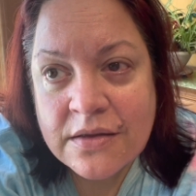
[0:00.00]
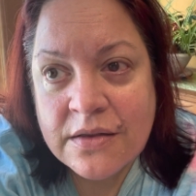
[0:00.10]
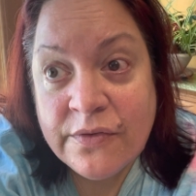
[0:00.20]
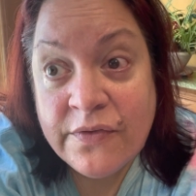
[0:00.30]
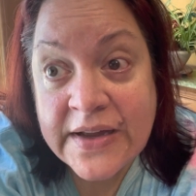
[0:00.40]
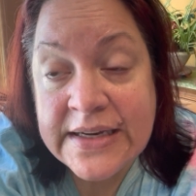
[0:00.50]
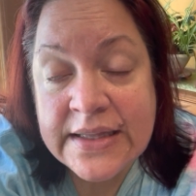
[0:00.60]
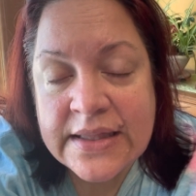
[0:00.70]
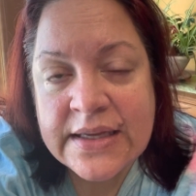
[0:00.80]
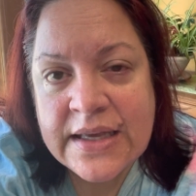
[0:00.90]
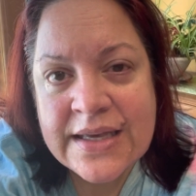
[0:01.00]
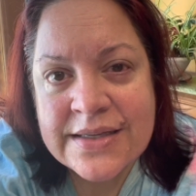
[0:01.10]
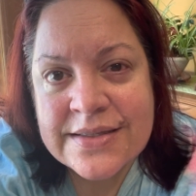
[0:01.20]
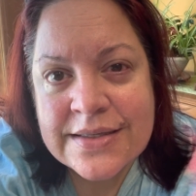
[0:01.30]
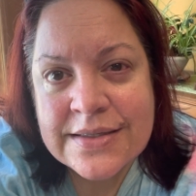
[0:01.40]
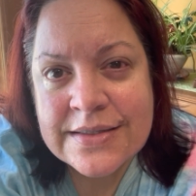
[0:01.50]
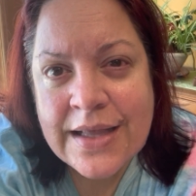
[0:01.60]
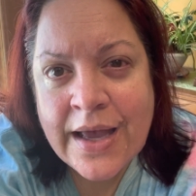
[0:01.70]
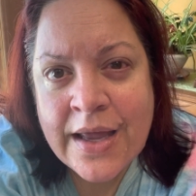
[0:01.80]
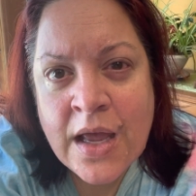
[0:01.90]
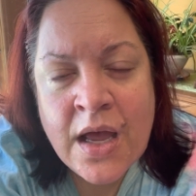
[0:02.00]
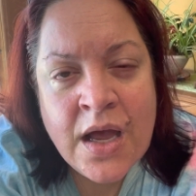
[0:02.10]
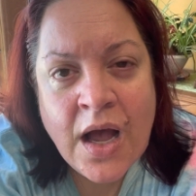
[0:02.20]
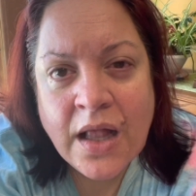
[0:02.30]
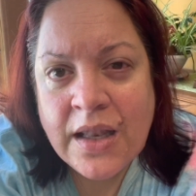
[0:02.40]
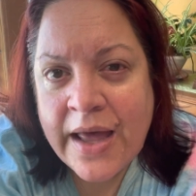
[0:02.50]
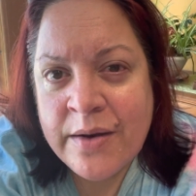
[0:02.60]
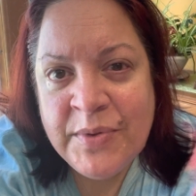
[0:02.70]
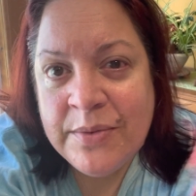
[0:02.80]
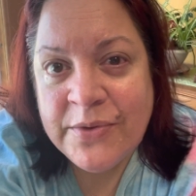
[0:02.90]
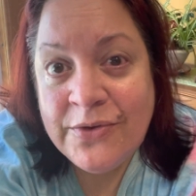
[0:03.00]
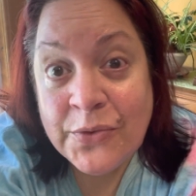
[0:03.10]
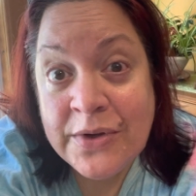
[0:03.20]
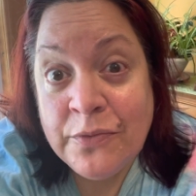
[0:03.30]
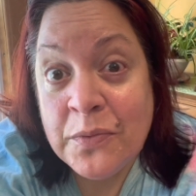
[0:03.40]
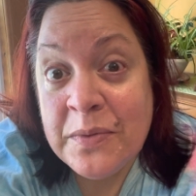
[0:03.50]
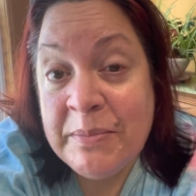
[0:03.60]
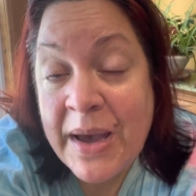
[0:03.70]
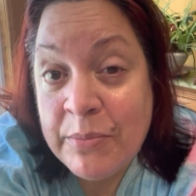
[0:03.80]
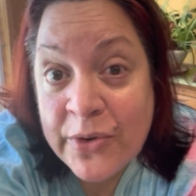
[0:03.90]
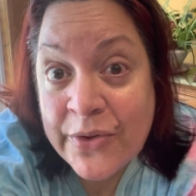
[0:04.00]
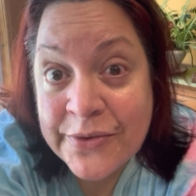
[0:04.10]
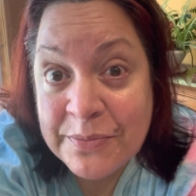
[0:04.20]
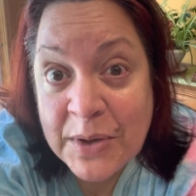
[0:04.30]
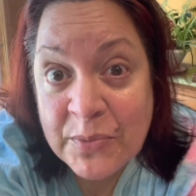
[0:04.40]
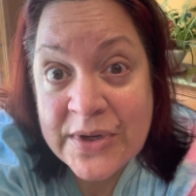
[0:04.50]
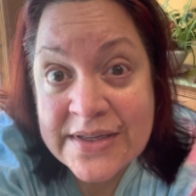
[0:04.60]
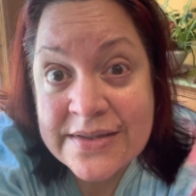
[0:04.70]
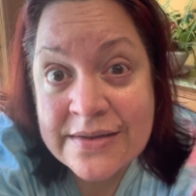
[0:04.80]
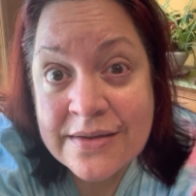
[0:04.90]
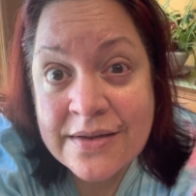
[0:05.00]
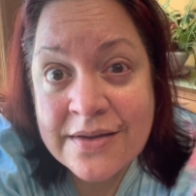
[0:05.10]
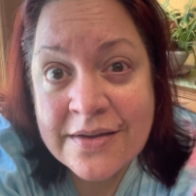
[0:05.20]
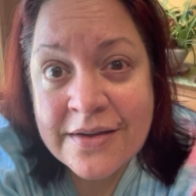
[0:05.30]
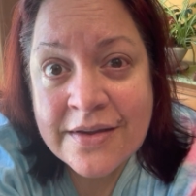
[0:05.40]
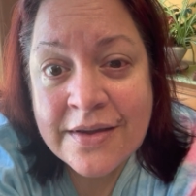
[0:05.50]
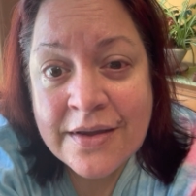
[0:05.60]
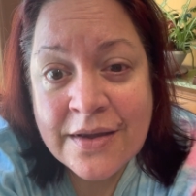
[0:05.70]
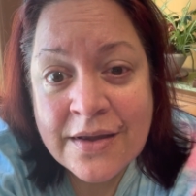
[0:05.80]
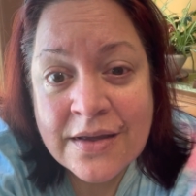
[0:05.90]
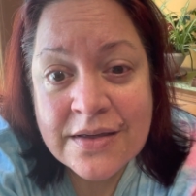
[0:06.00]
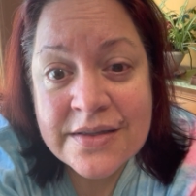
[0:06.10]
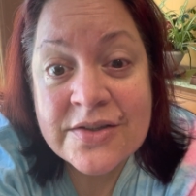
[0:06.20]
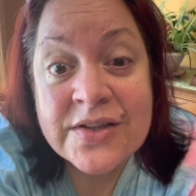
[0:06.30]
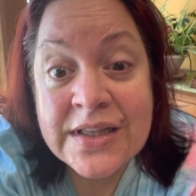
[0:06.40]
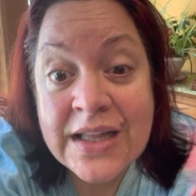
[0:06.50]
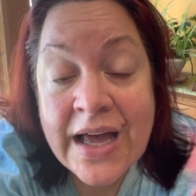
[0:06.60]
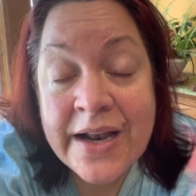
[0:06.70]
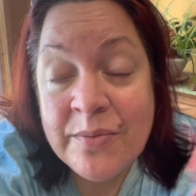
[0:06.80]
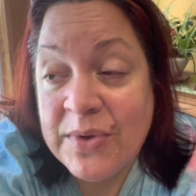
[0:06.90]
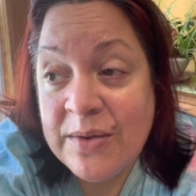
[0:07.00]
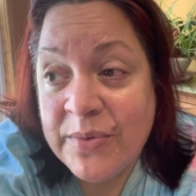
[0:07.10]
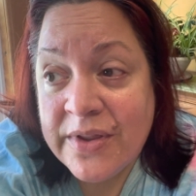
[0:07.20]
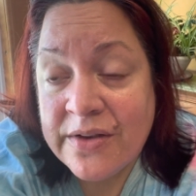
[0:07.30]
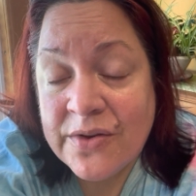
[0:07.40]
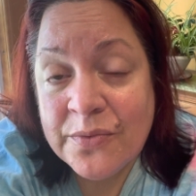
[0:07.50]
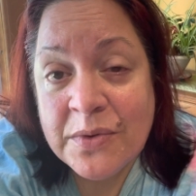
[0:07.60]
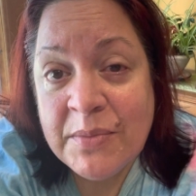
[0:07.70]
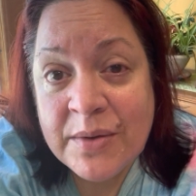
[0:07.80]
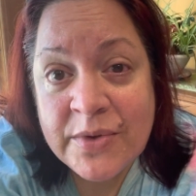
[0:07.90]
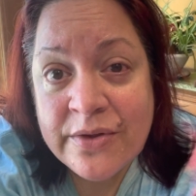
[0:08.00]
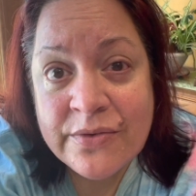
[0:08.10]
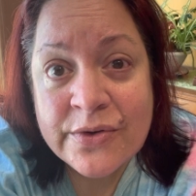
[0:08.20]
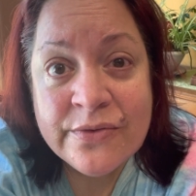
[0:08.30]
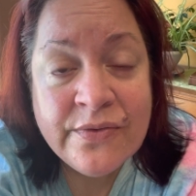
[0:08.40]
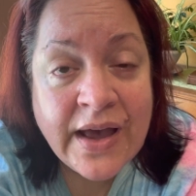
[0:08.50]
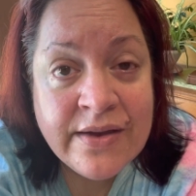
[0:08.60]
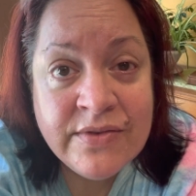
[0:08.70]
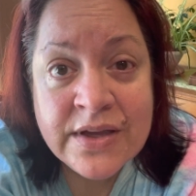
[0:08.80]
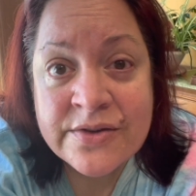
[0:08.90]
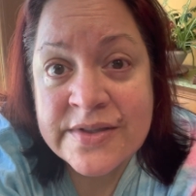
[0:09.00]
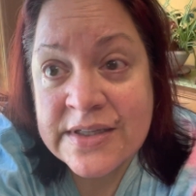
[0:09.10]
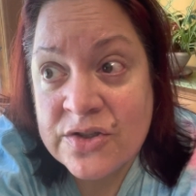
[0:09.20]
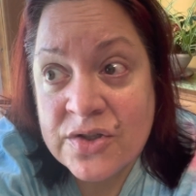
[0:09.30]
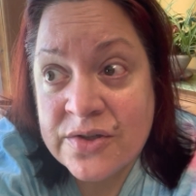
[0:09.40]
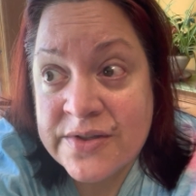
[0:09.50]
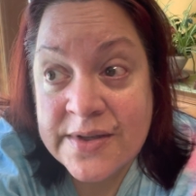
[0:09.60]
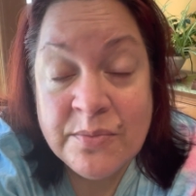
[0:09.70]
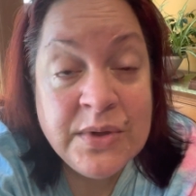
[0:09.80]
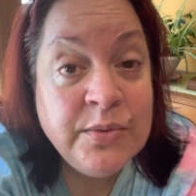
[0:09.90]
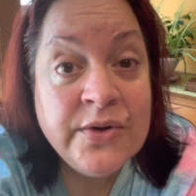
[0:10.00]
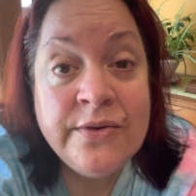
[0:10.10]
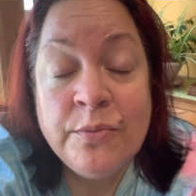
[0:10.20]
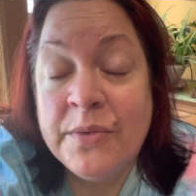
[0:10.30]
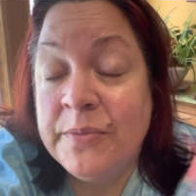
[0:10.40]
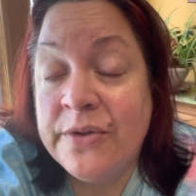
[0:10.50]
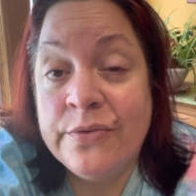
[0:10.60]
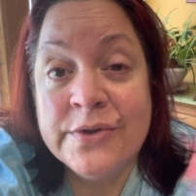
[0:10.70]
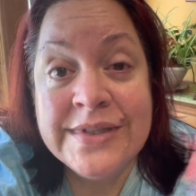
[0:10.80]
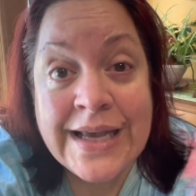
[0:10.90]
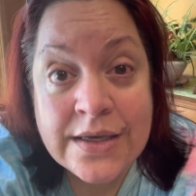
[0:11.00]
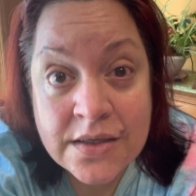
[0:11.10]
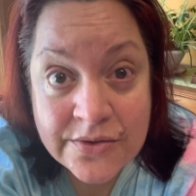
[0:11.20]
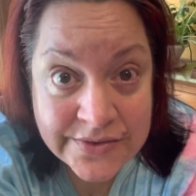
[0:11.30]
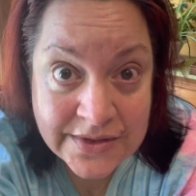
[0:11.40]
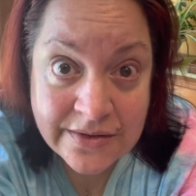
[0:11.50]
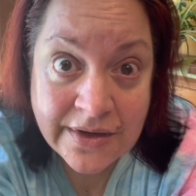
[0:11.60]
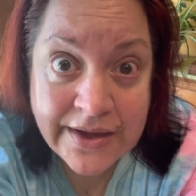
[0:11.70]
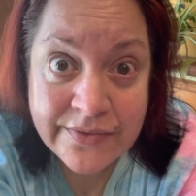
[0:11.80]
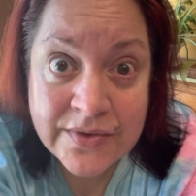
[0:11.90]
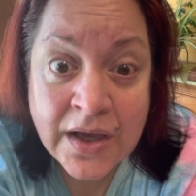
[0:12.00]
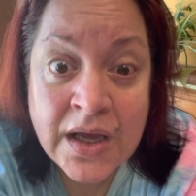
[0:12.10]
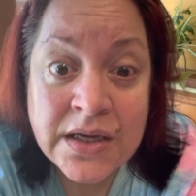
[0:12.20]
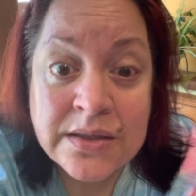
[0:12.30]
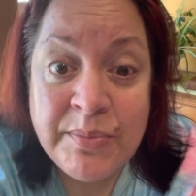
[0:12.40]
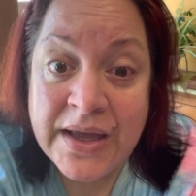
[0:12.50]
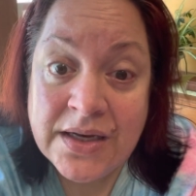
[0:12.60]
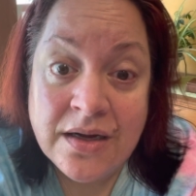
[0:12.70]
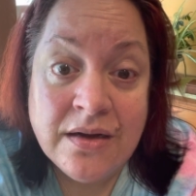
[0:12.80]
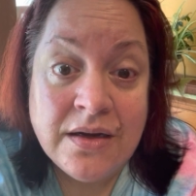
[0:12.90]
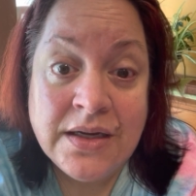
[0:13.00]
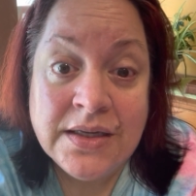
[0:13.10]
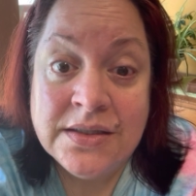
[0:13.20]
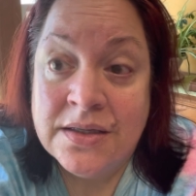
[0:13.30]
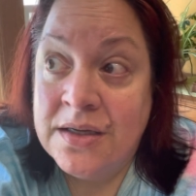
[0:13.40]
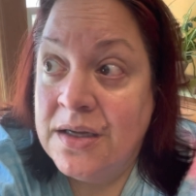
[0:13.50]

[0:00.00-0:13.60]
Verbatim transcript: the funny thing is, is that a lot of people don't even remember those memories. Because there's a lot of people that don't remember the first five years, six years. Some people don't remember the first 10 years of their lives, depending on